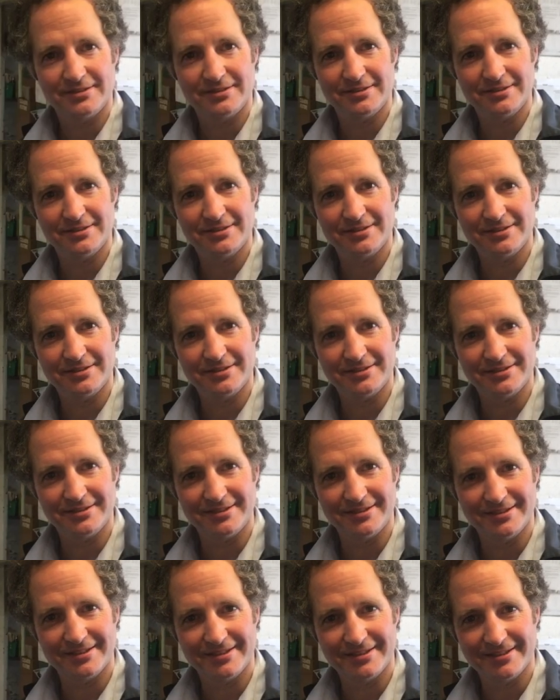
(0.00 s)
techniques
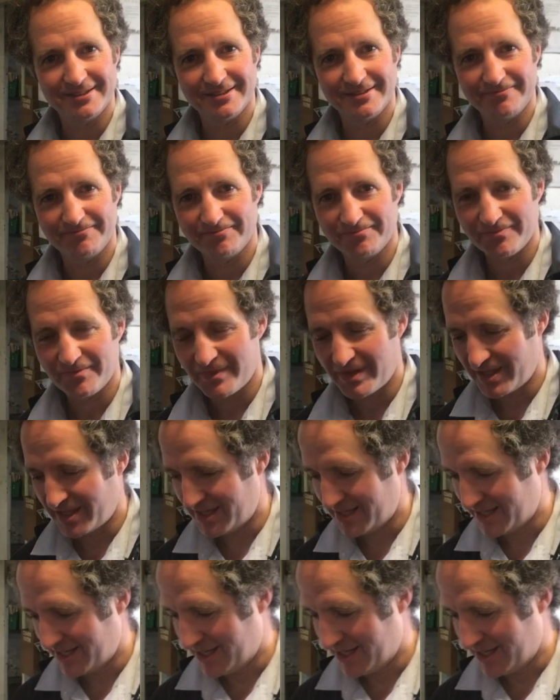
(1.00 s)
involved here, Andy?